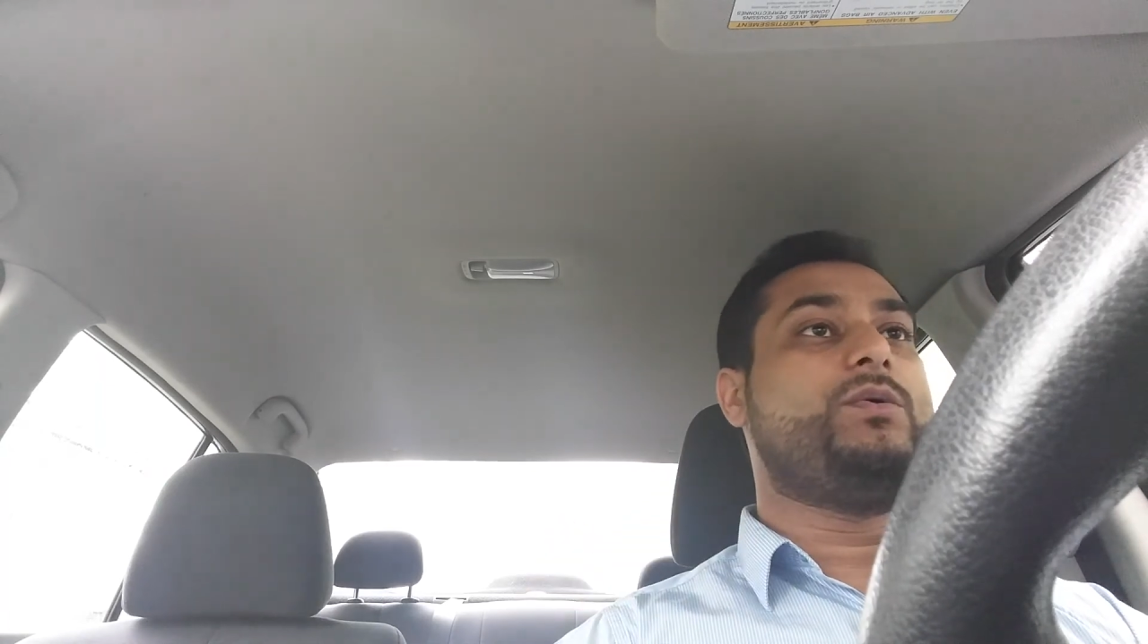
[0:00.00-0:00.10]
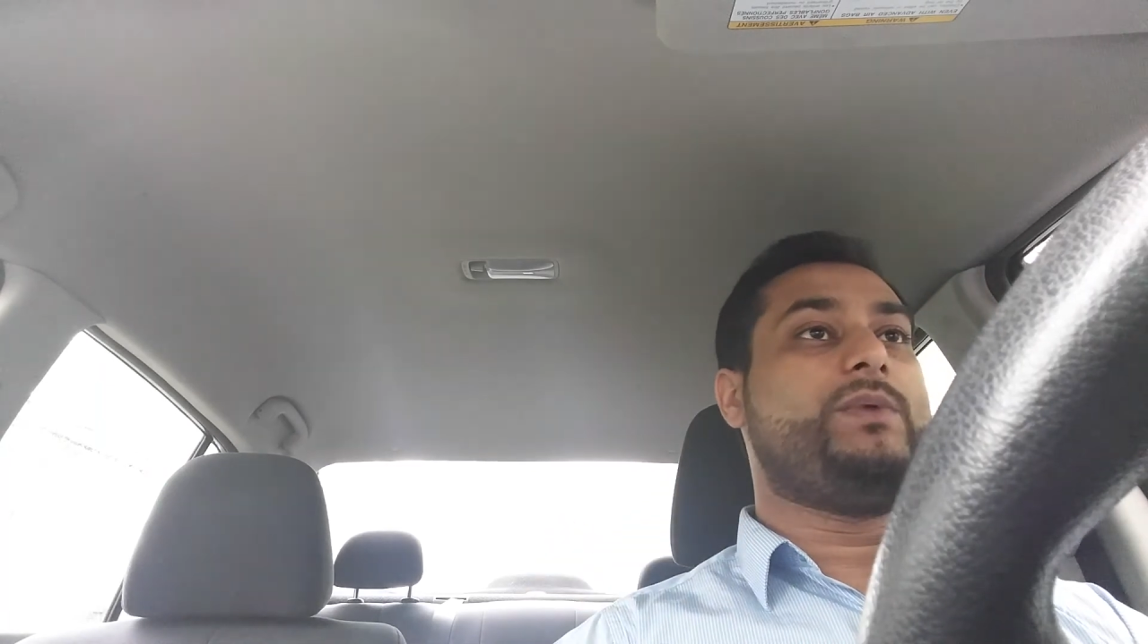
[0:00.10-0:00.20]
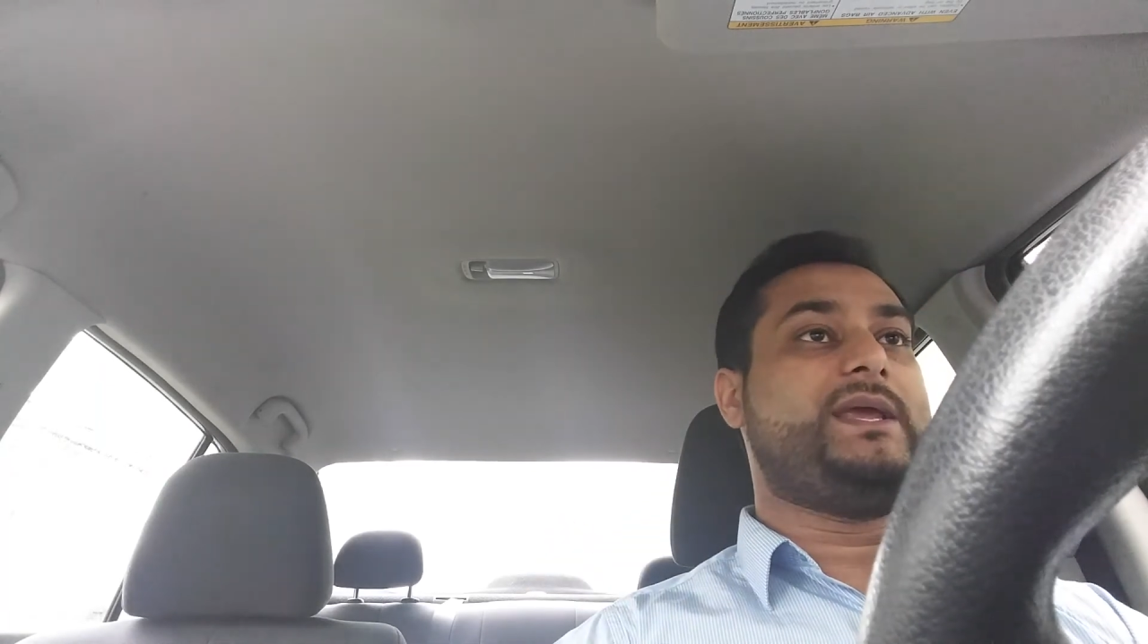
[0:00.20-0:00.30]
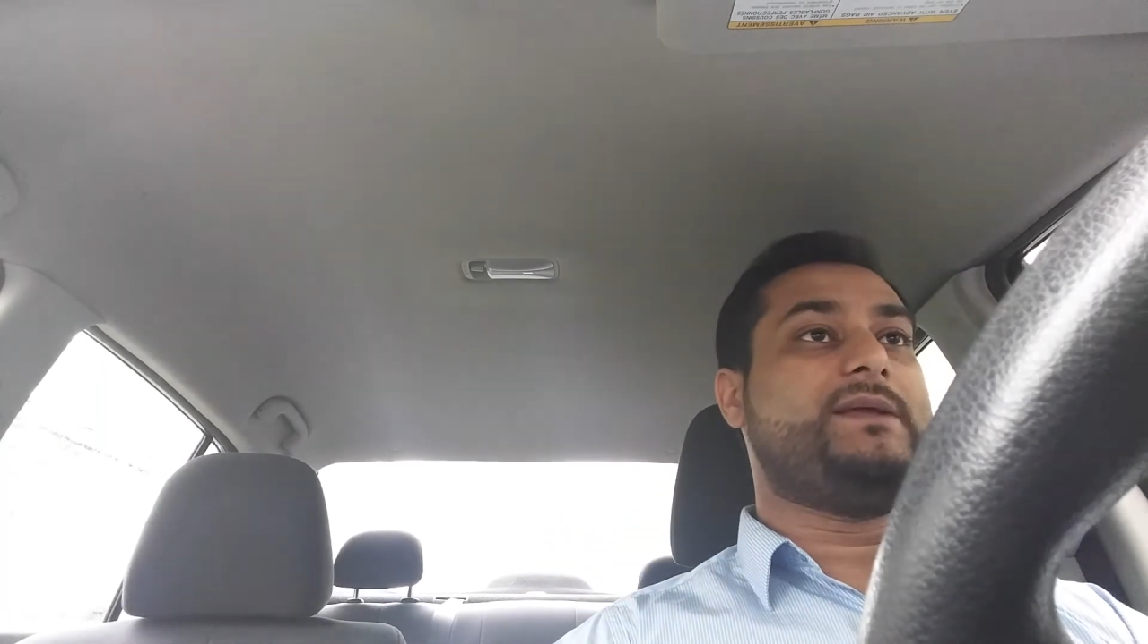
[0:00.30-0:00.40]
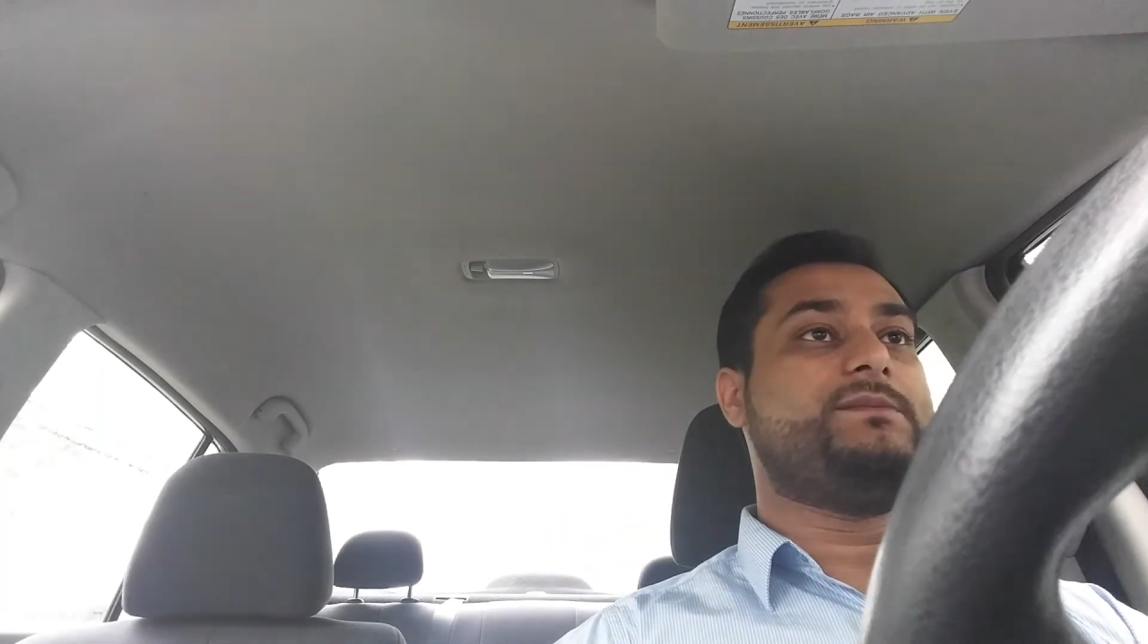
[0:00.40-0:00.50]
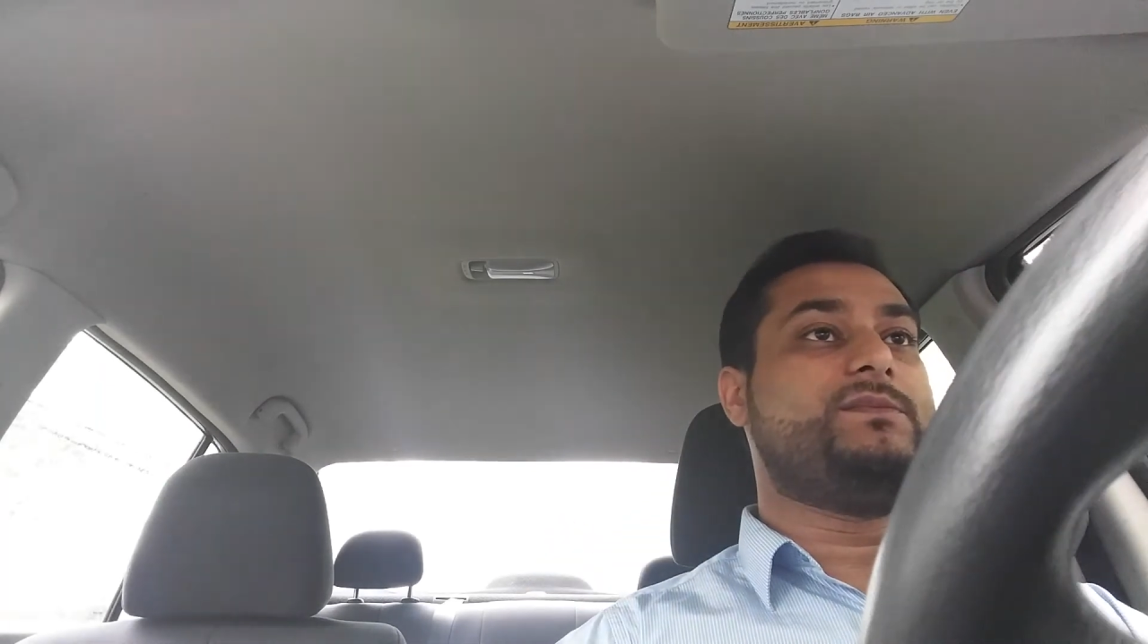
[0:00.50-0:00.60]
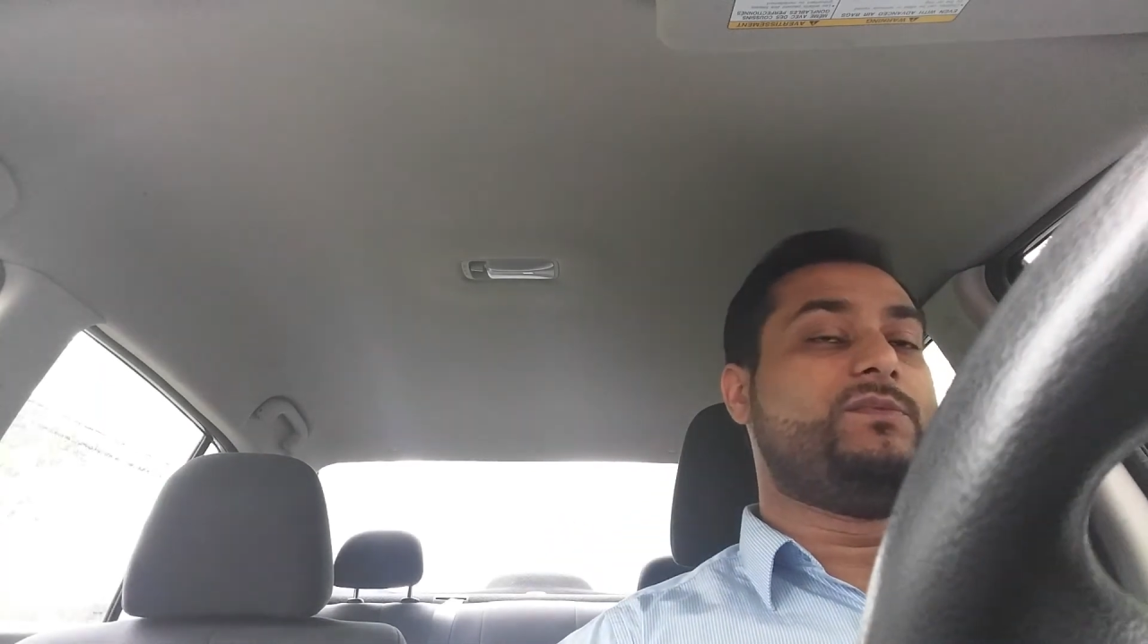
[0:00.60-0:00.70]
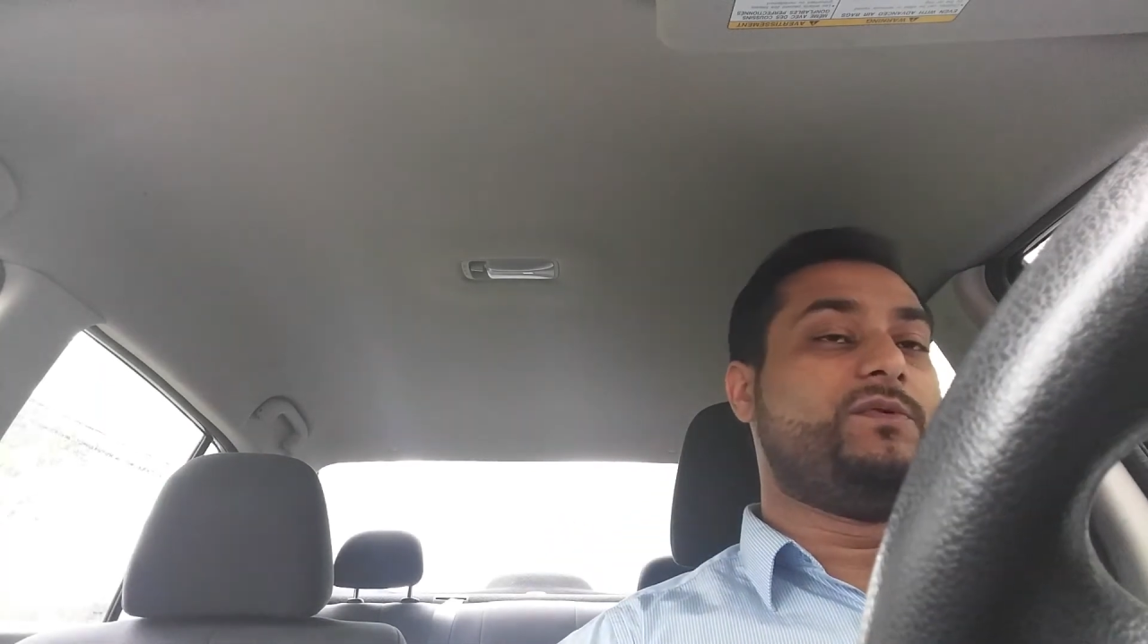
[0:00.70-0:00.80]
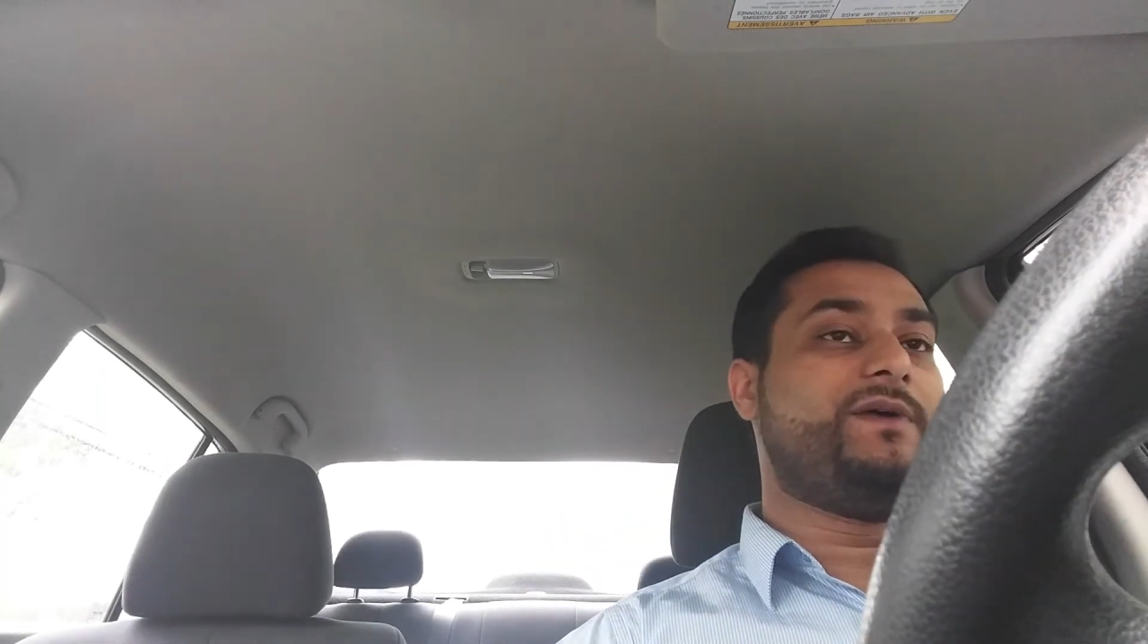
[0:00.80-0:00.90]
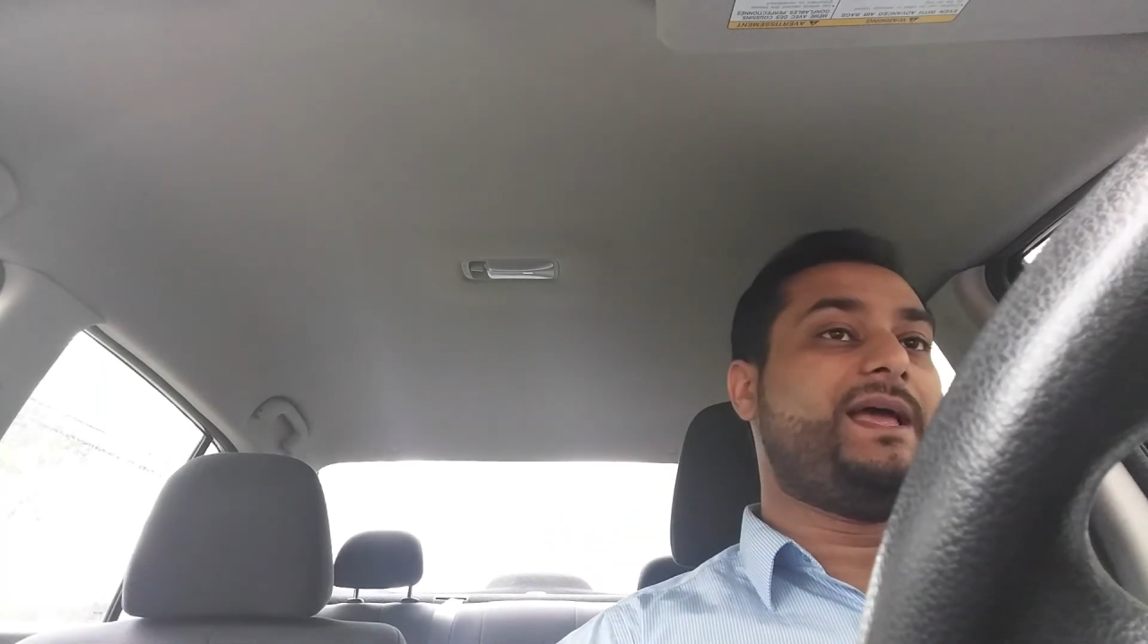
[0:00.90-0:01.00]
we can
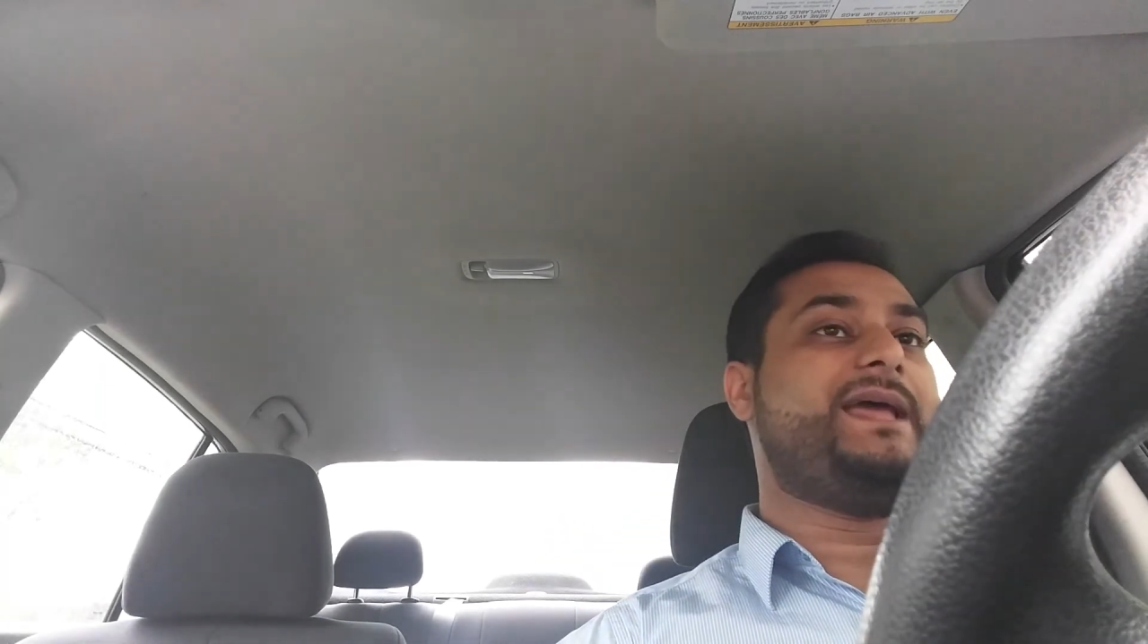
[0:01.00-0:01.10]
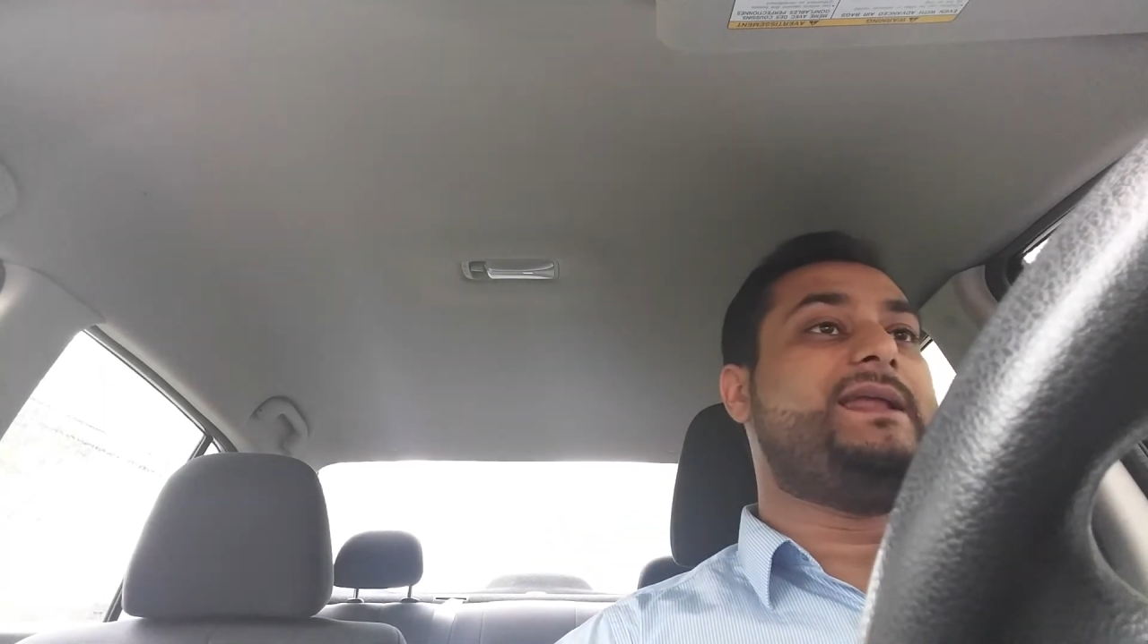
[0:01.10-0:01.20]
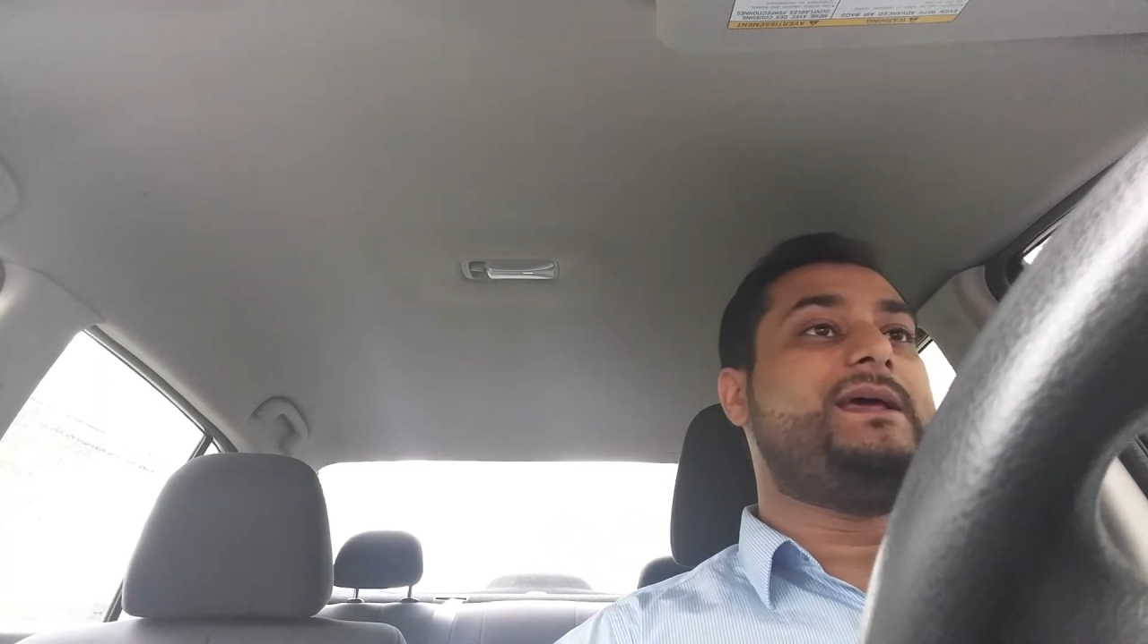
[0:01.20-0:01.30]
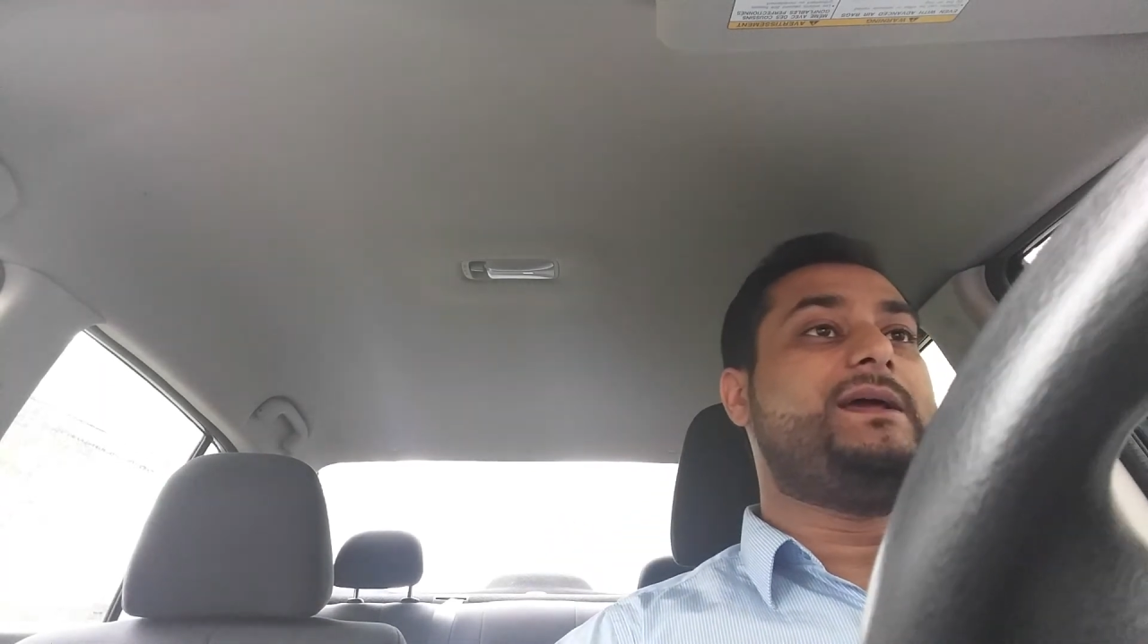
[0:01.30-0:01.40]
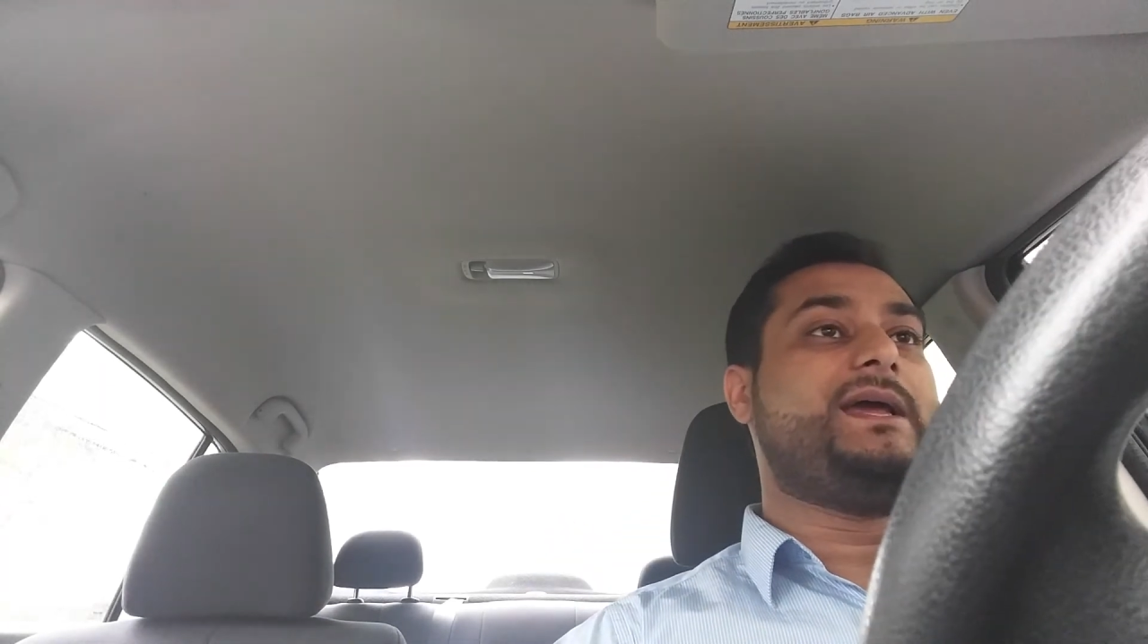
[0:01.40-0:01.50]
move ahead